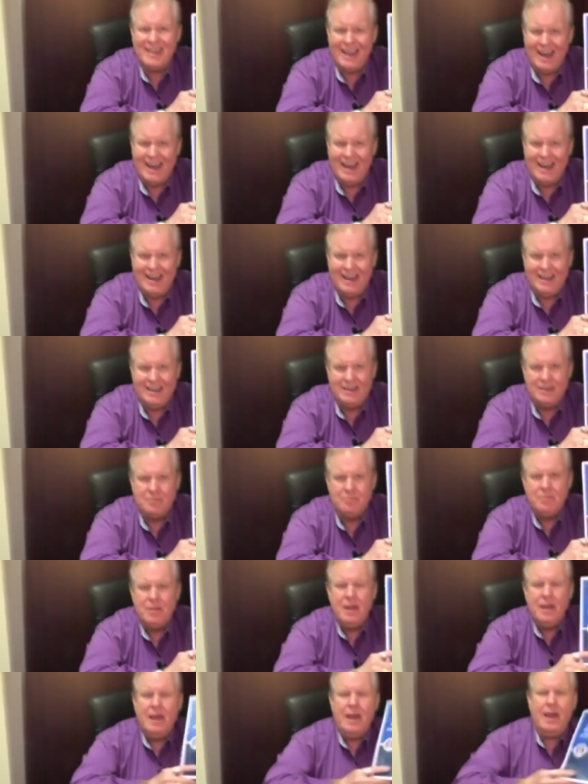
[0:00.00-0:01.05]
guide.
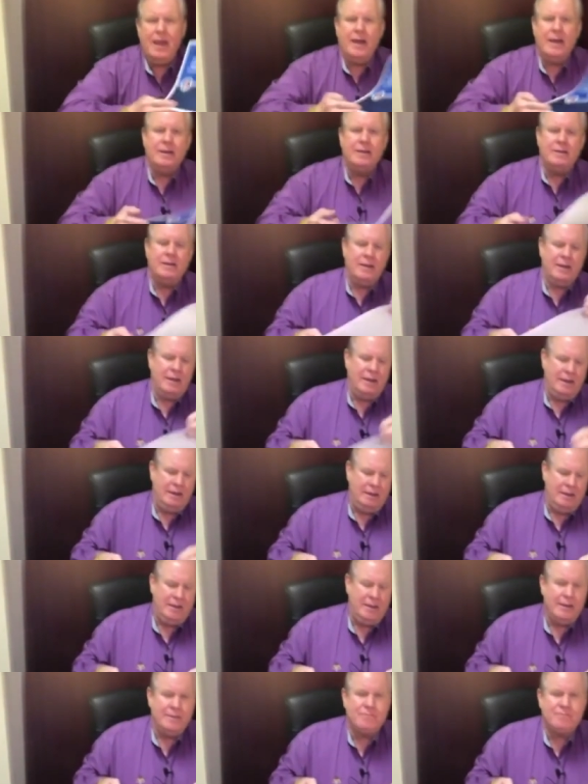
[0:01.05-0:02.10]
And
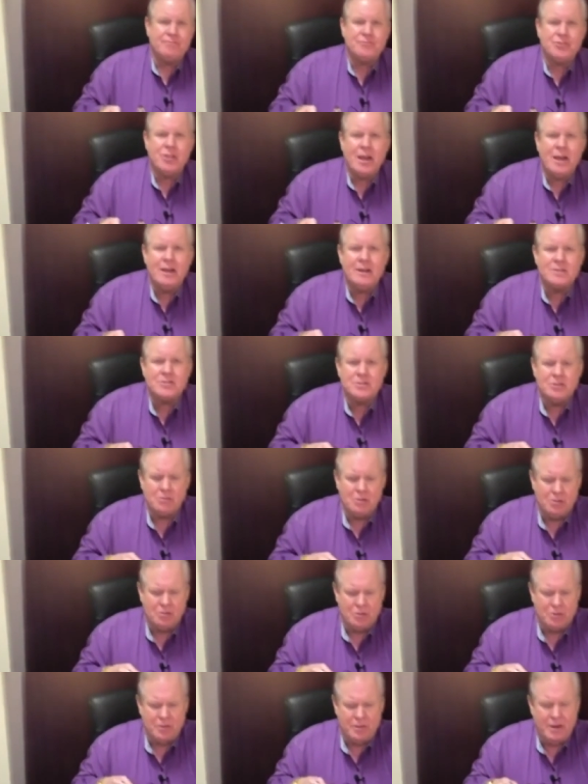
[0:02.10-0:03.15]
if Chad is no
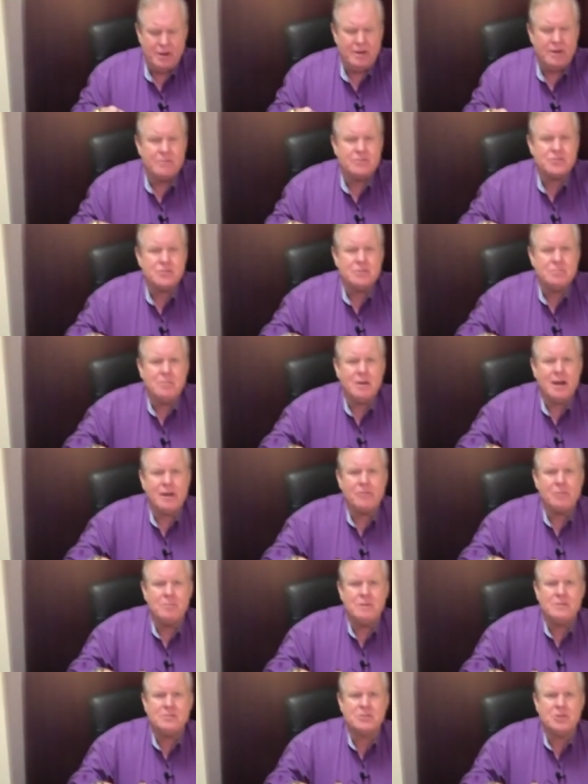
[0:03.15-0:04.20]
longer there, if somebody
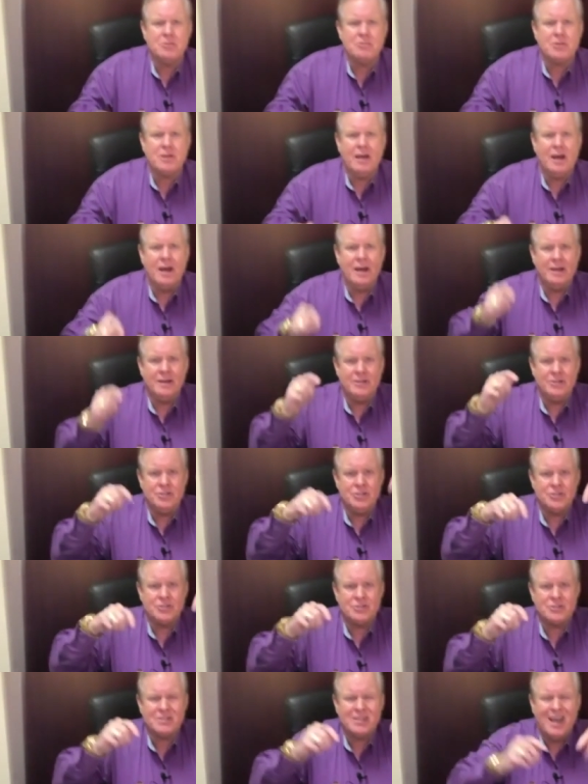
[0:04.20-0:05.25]
would be so kind and
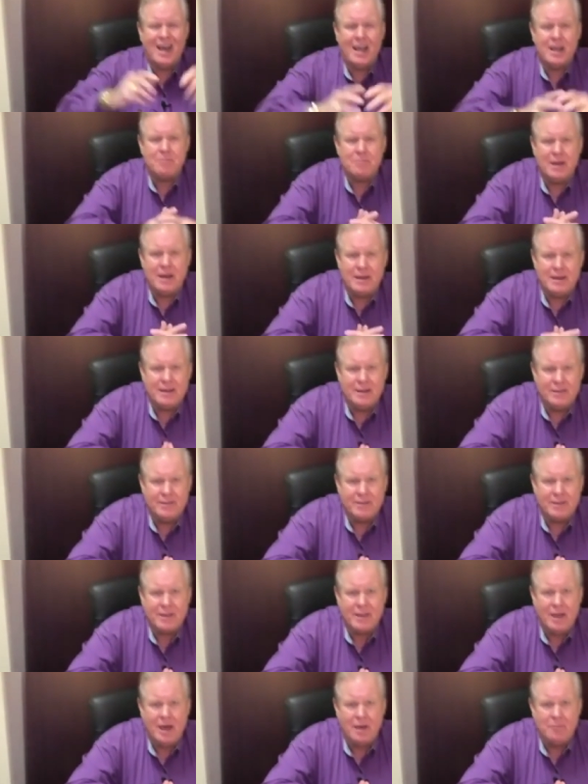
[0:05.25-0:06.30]
just type that in
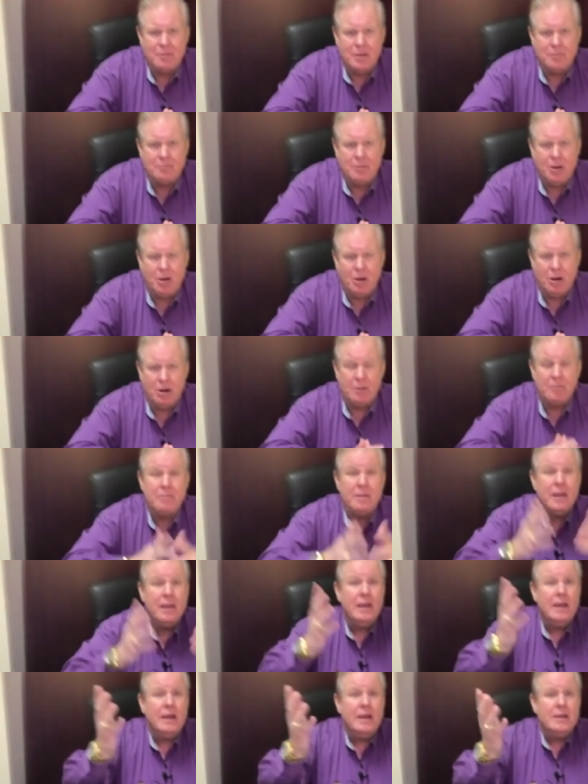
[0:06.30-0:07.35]
the comment bar.
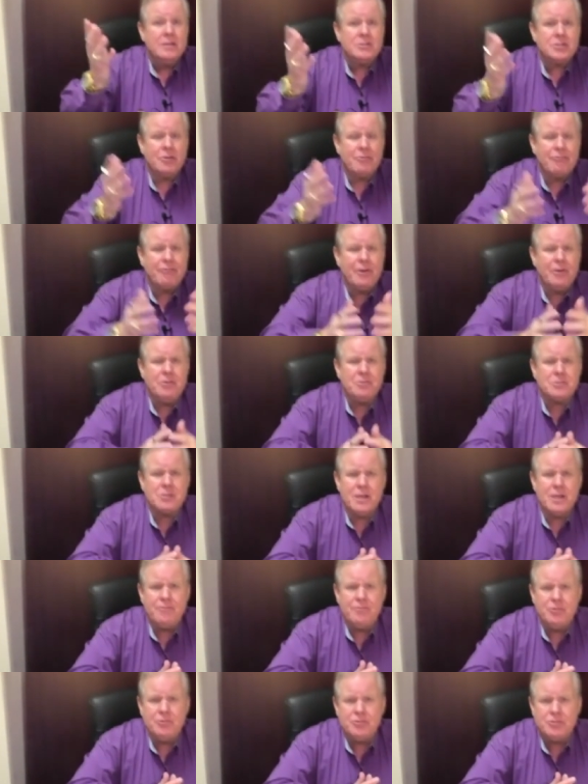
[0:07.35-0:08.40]
So folks,
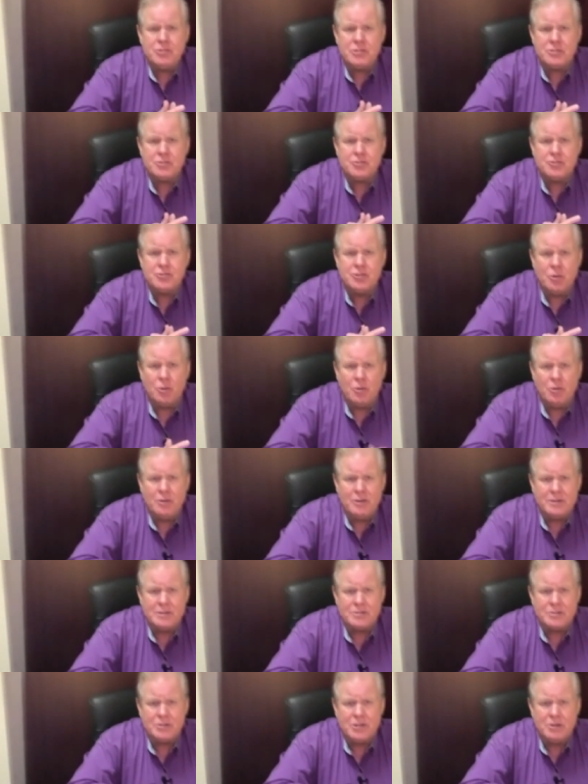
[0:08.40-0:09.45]
if you just joined
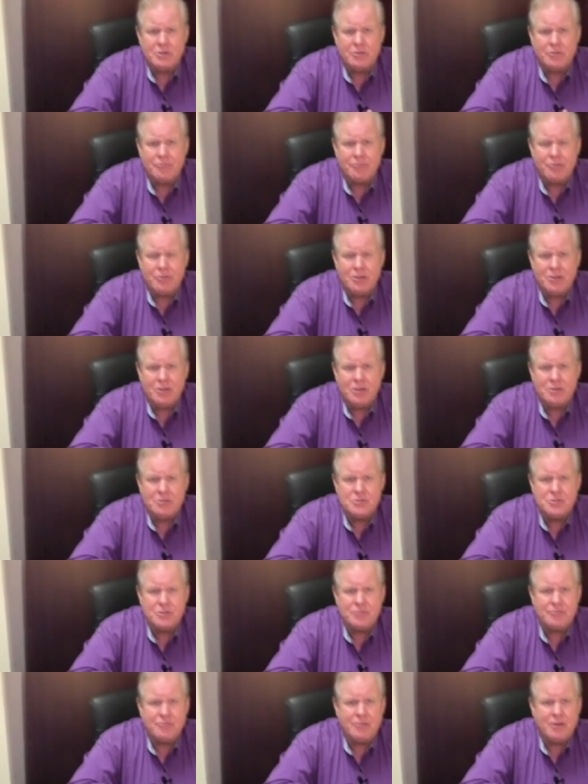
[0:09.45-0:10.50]
us here on Free
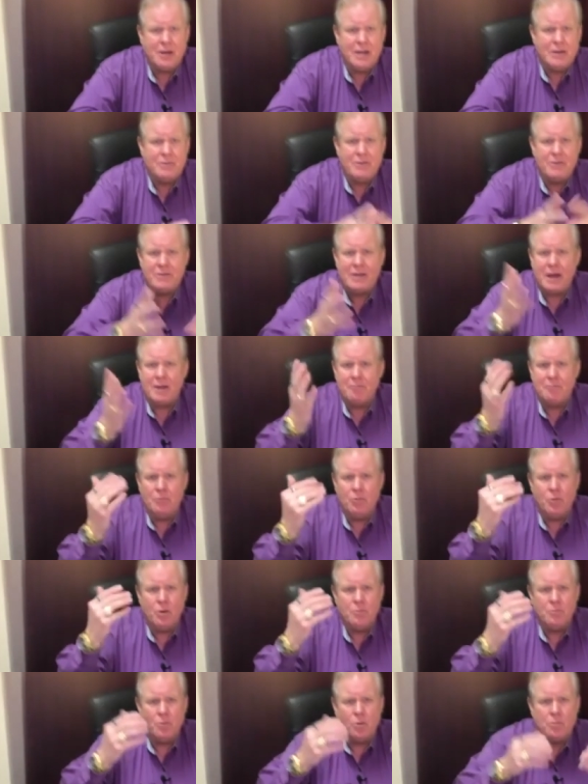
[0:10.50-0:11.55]
Coaching Friday, we've got
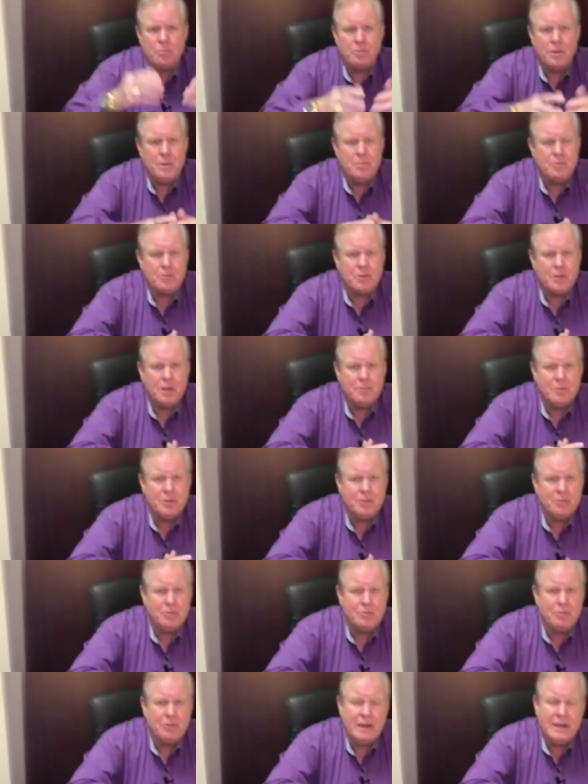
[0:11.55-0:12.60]
more and more people coming
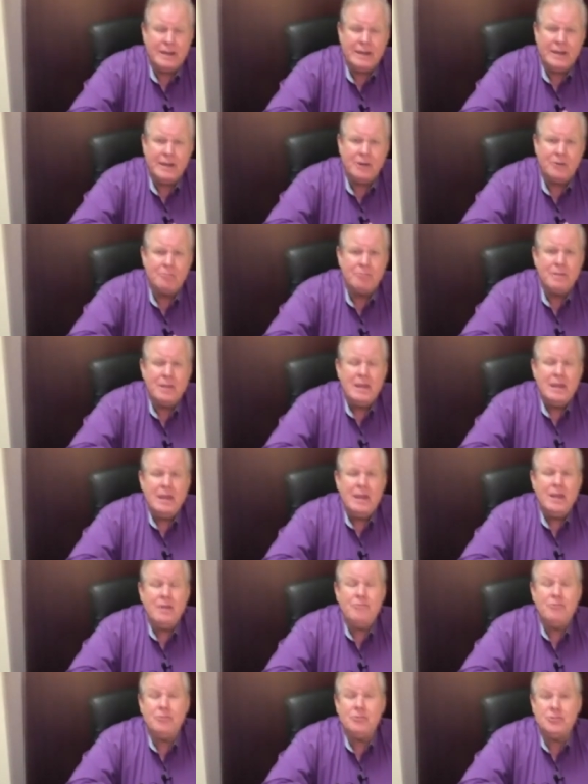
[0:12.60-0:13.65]
on right now.
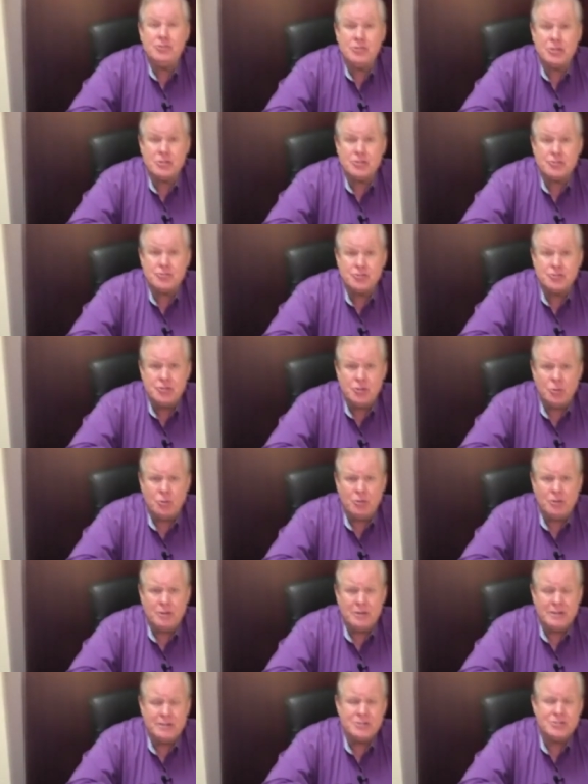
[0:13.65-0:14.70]
If you just
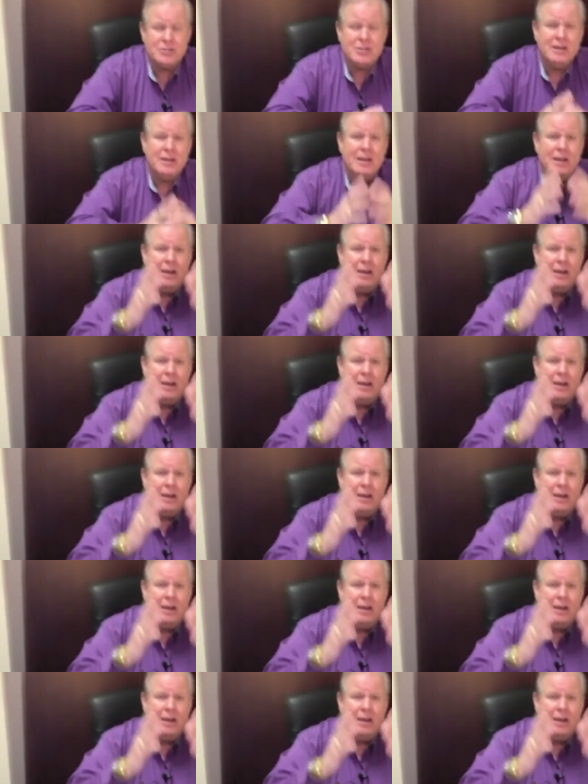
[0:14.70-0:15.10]
joined us